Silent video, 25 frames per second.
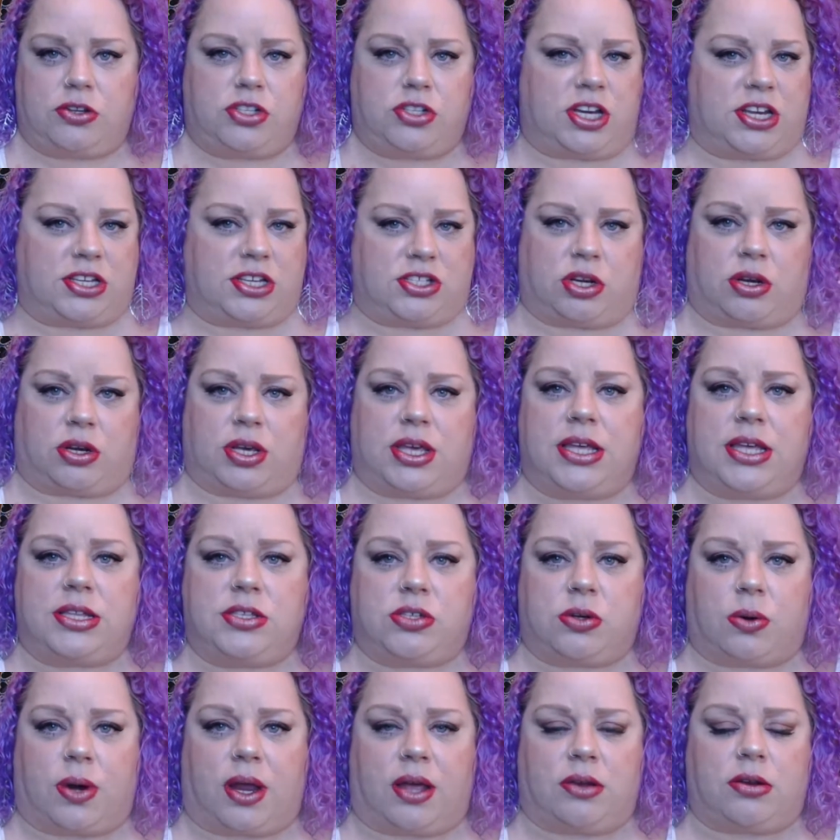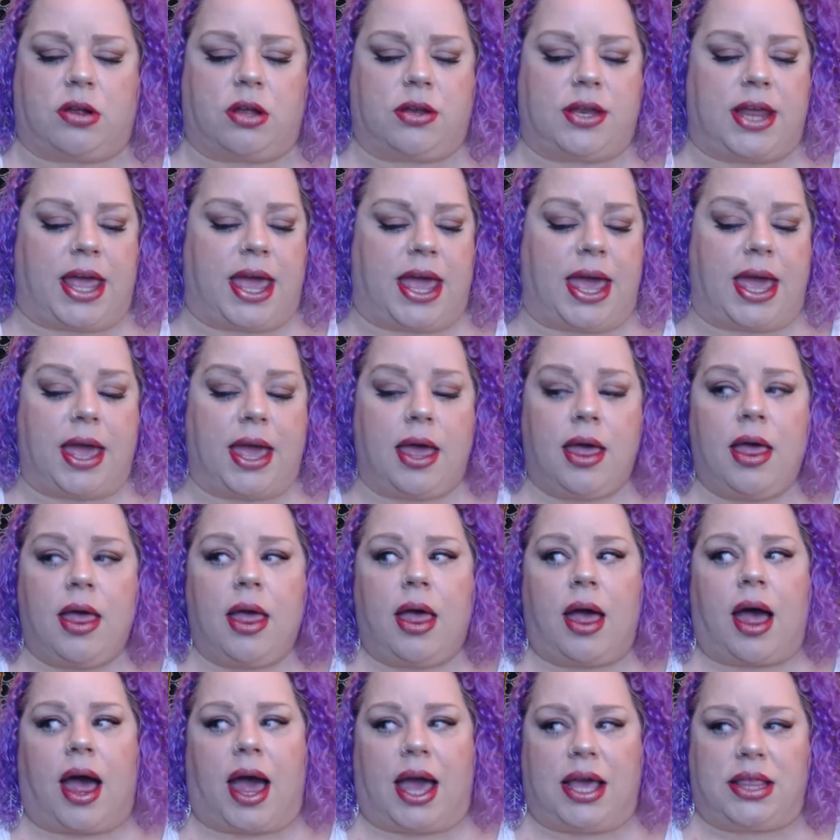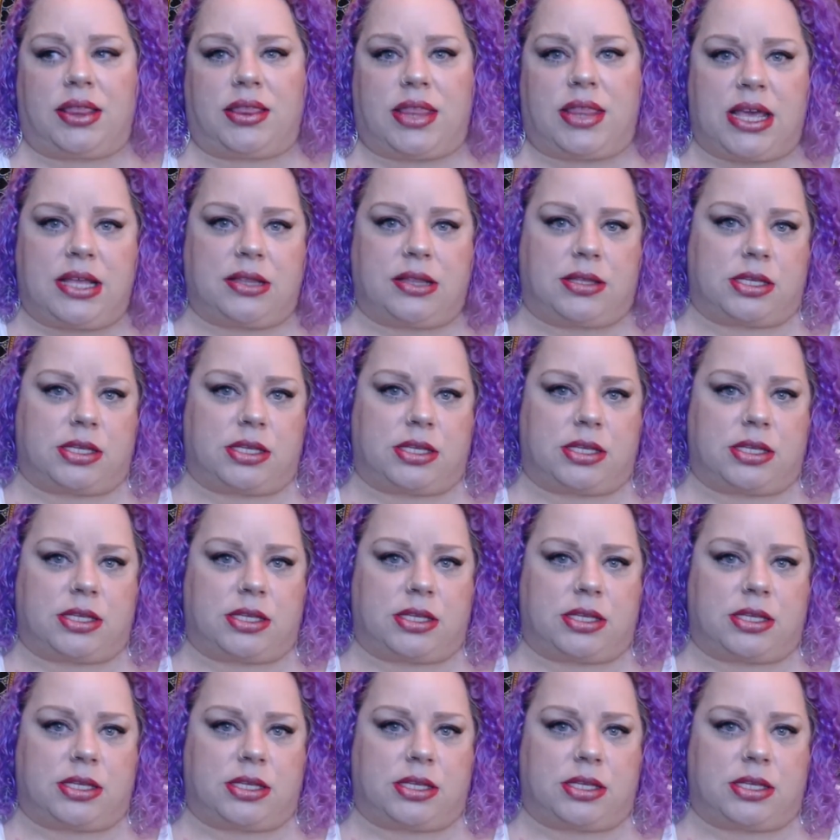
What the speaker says: chase your kids around all day, I think